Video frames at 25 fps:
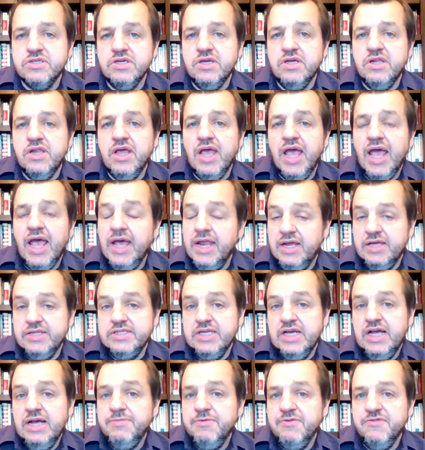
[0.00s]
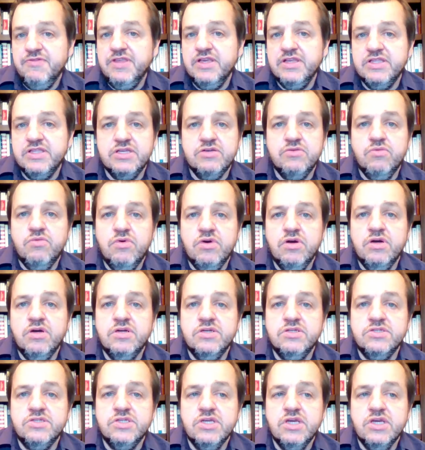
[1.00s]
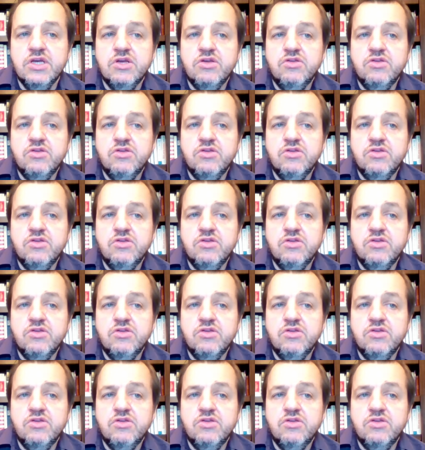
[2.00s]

and on top of that, there was